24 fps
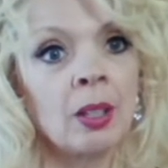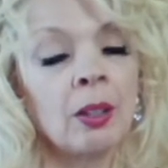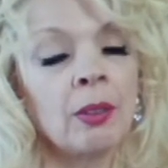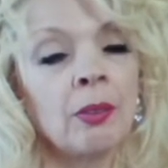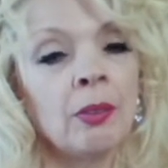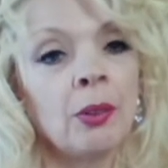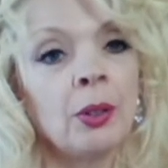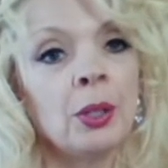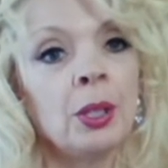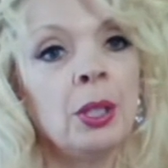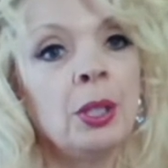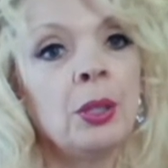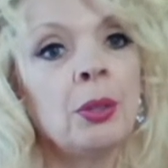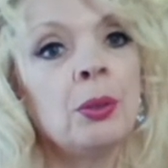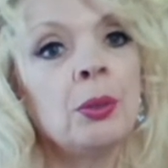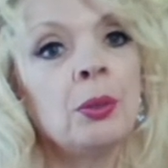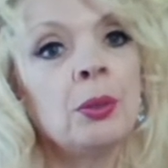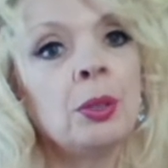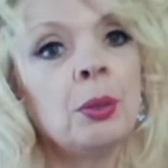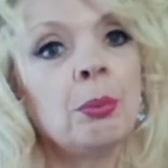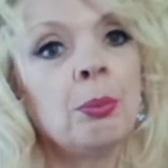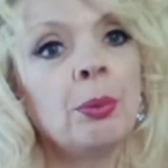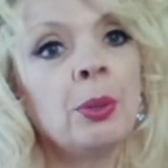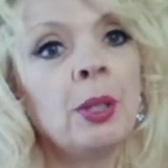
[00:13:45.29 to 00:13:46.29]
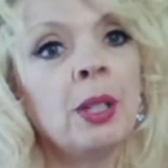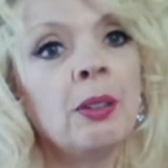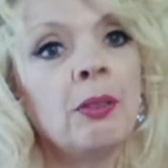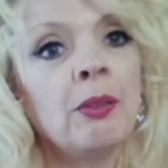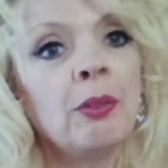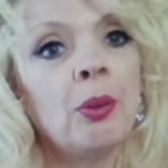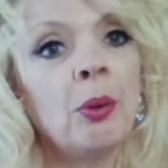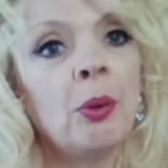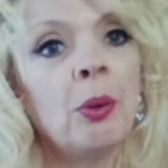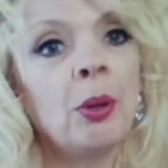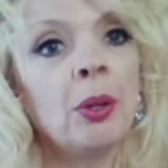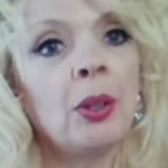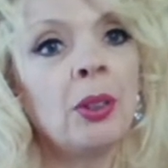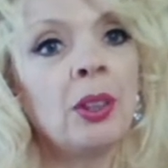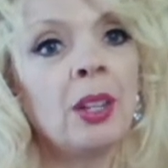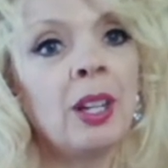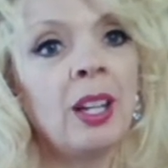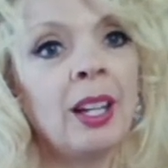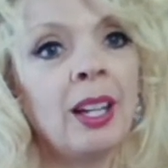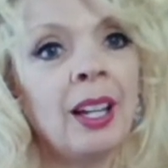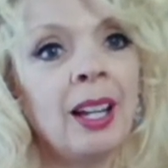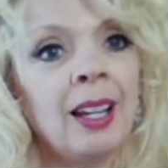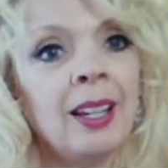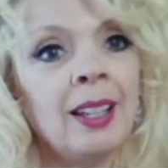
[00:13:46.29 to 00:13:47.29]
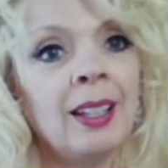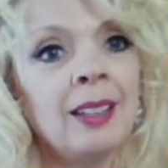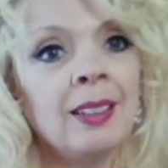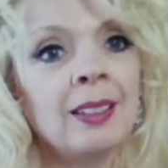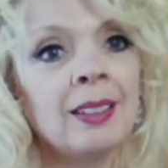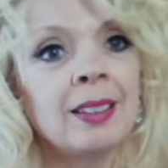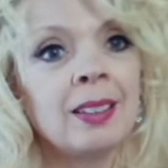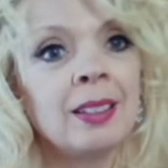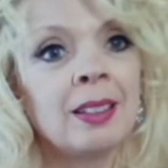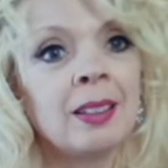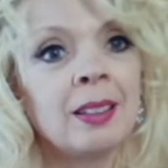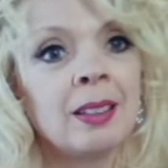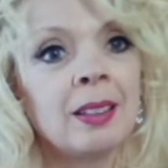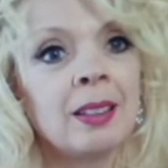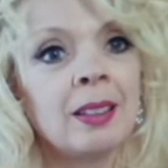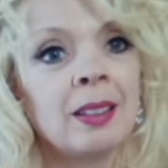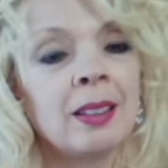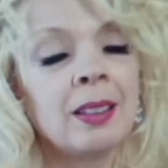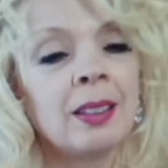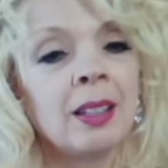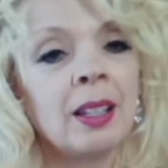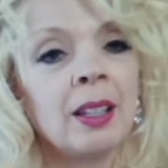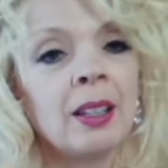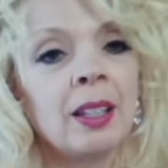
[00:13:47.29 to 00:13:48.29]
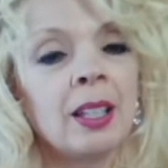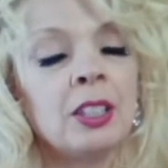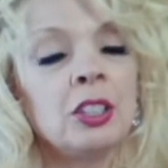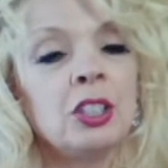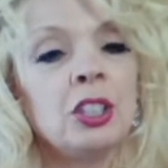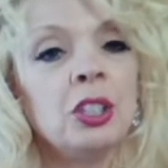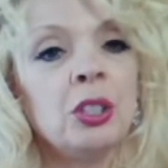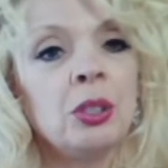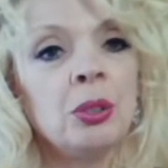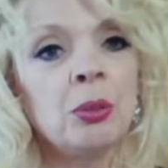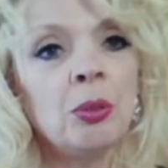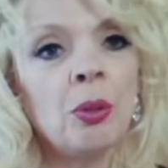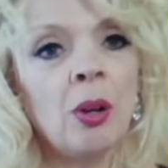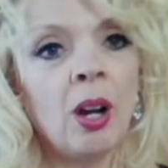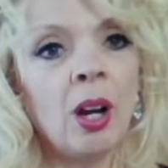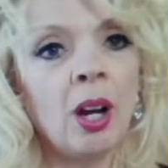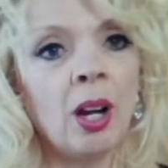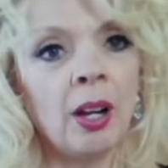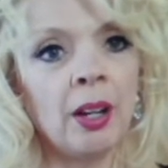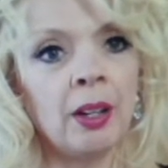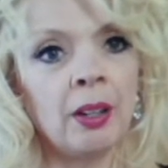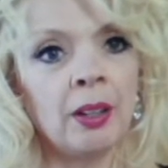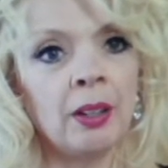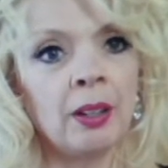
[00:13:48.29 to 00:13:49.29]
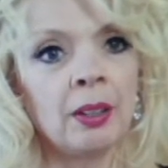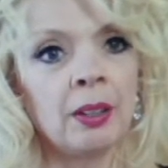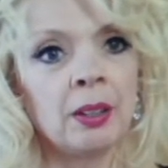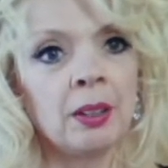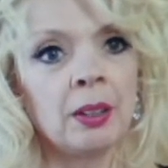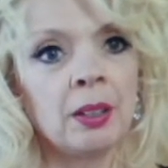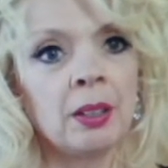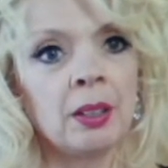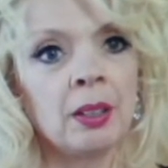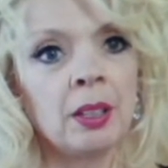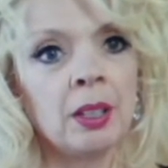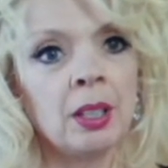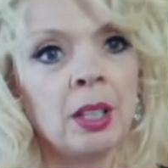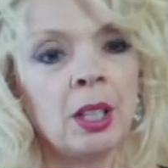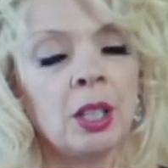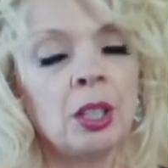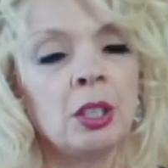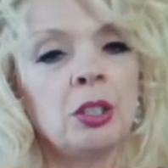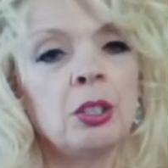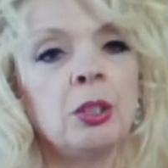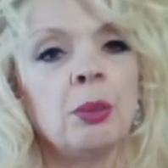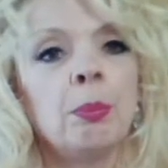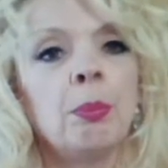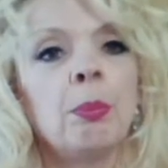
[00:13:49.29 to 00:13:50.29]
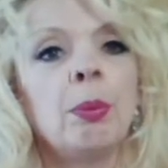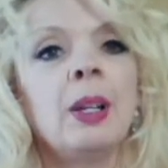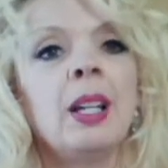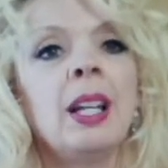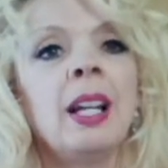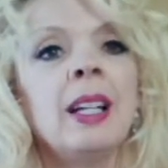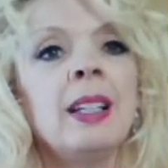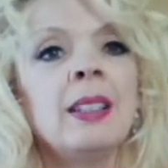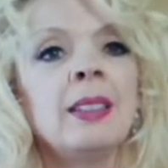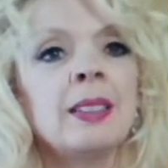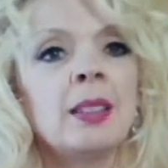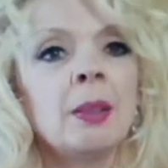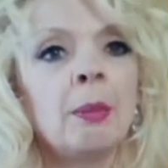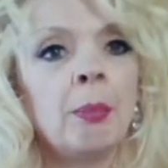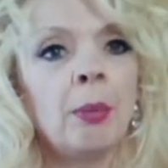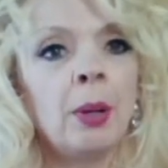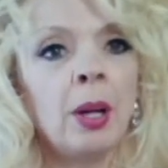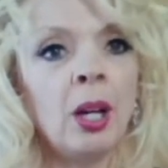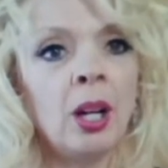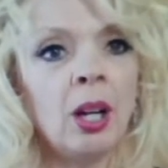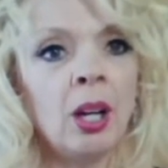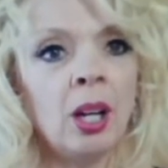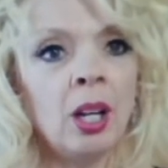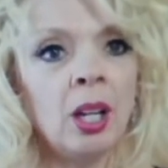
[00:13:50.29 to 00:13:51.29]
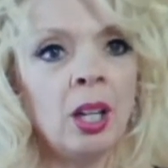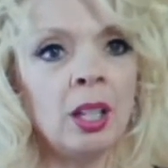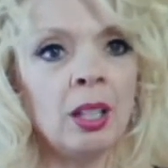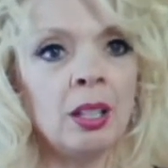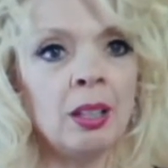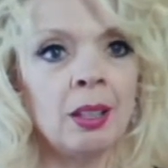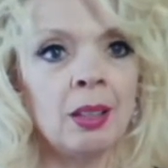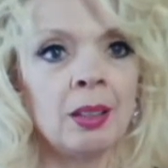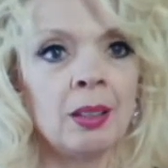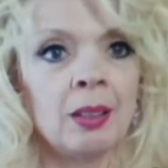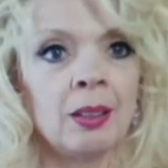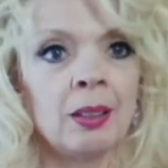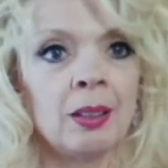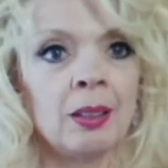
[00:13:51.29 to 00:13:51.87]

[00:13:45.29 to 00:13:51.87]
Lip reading: for you to bring forth the light that you are, to place upon.